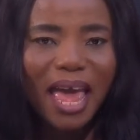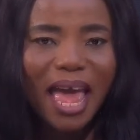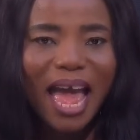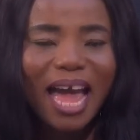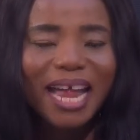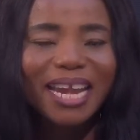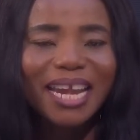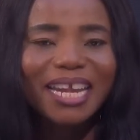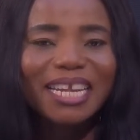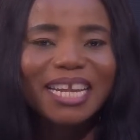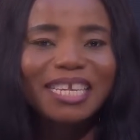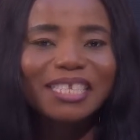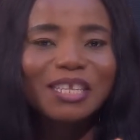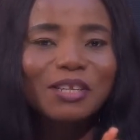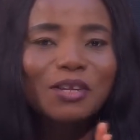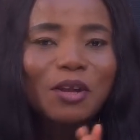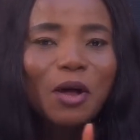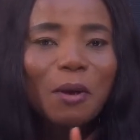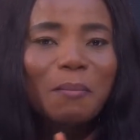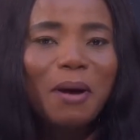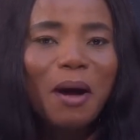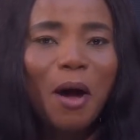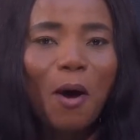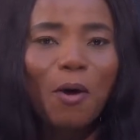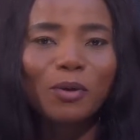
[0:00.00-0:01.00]
And then there's a
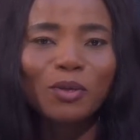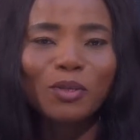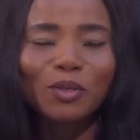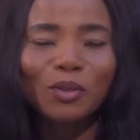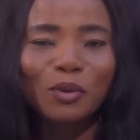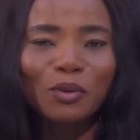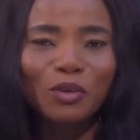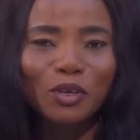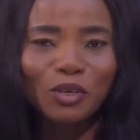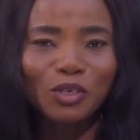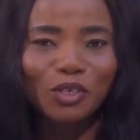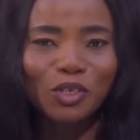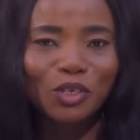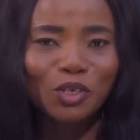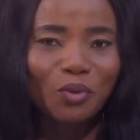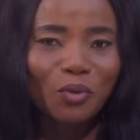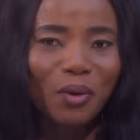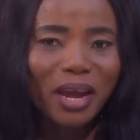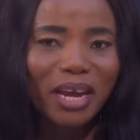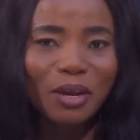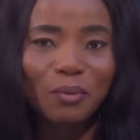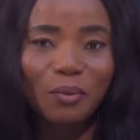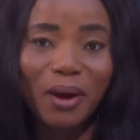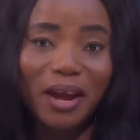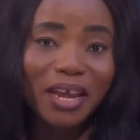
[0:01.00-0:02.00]
number also on your
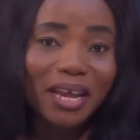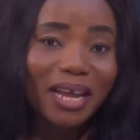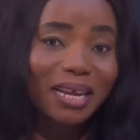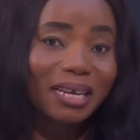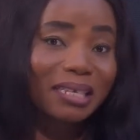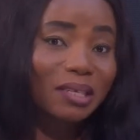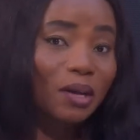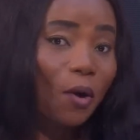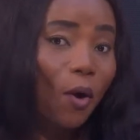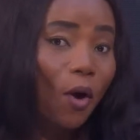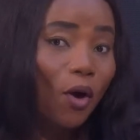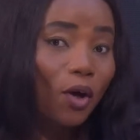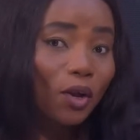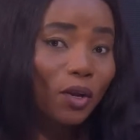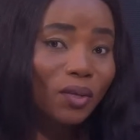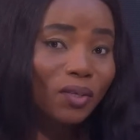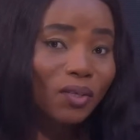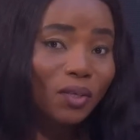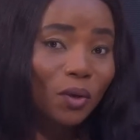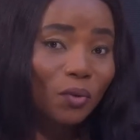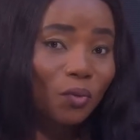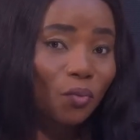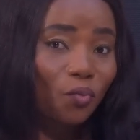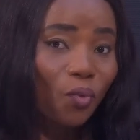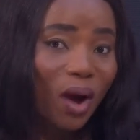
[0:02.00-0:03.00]
screen where you can call
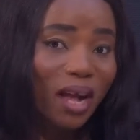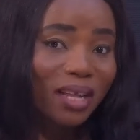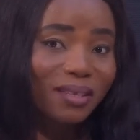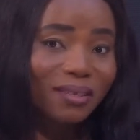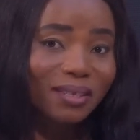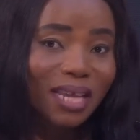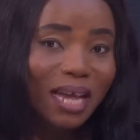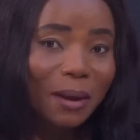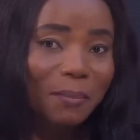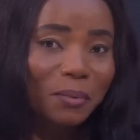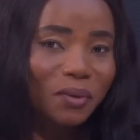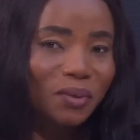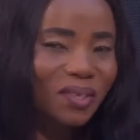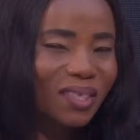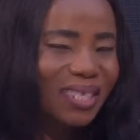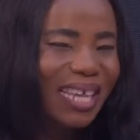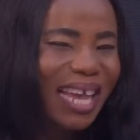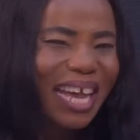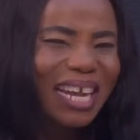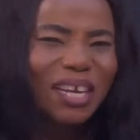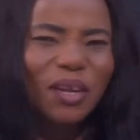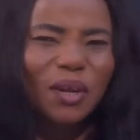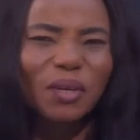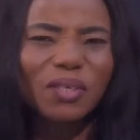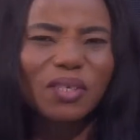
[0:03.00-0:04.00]
us on WhatsApp or
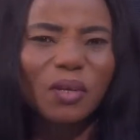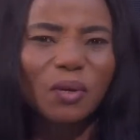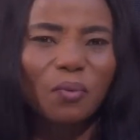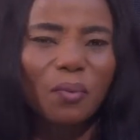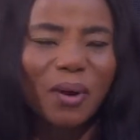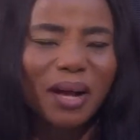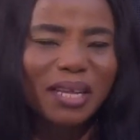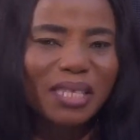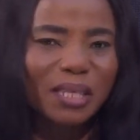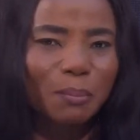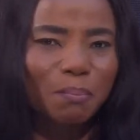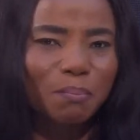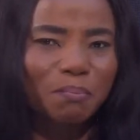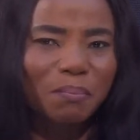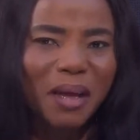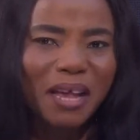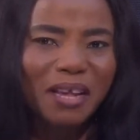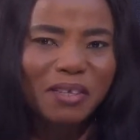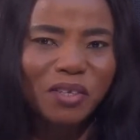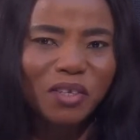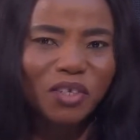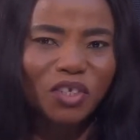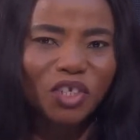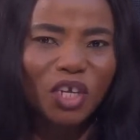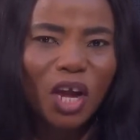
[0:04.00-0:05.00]
send us a WhatsApp
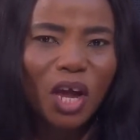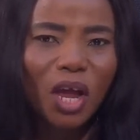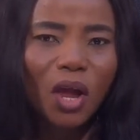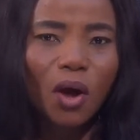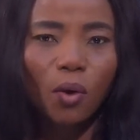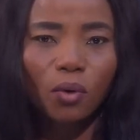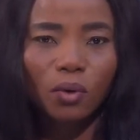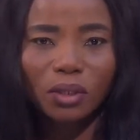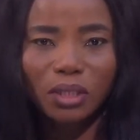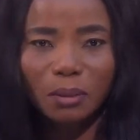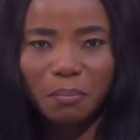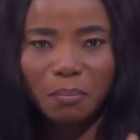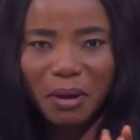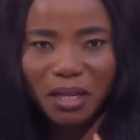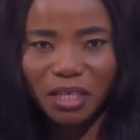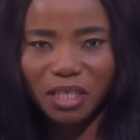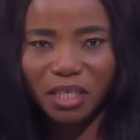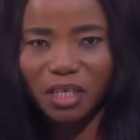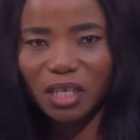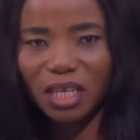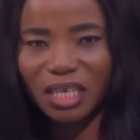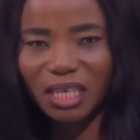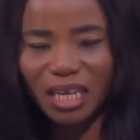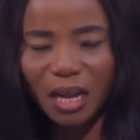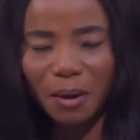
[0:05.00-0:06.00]
message on the
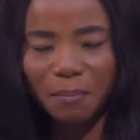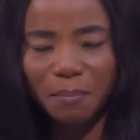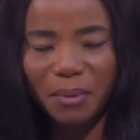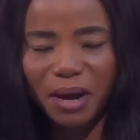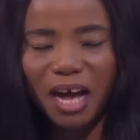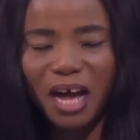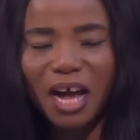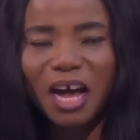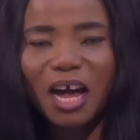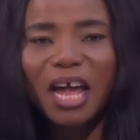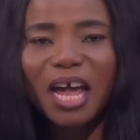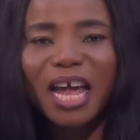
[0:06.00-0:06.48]
particular number